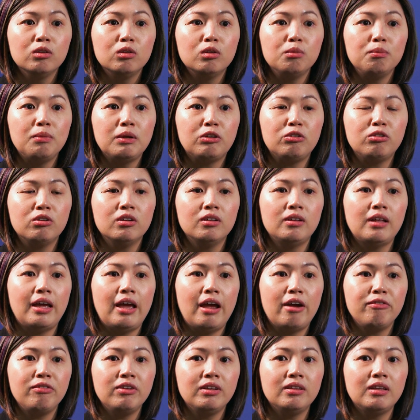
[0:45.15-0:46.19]
to make sure that
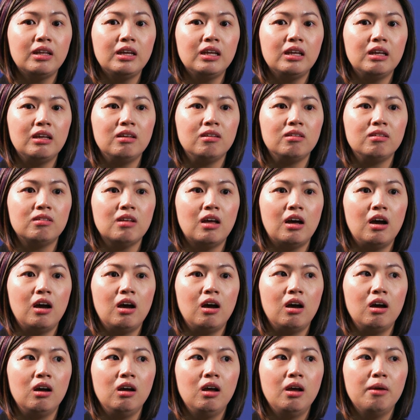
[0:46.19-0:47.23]
everything is
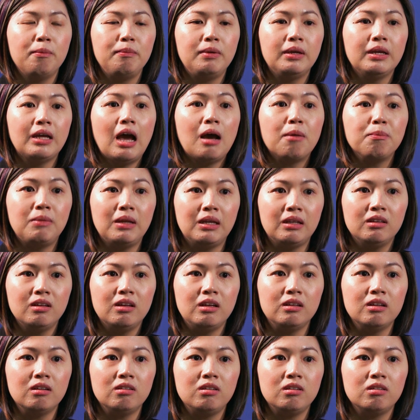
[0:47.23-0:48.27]
being updated in
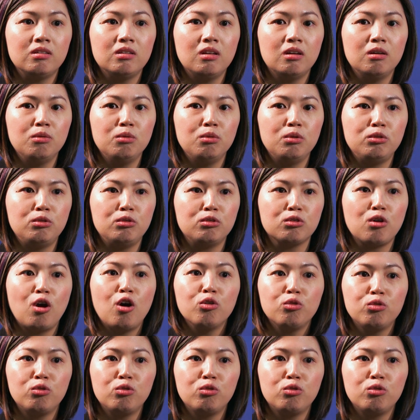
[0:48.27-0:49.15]
the system, which is called